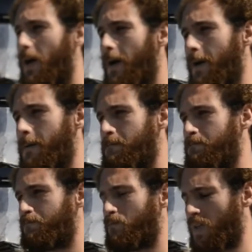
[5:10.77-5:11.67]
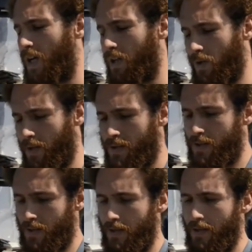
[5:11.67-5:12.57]
And
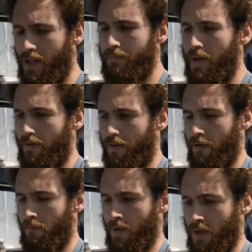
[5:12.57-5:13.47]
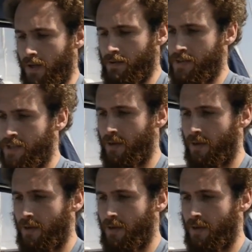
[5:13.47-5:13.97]
what's neat about them is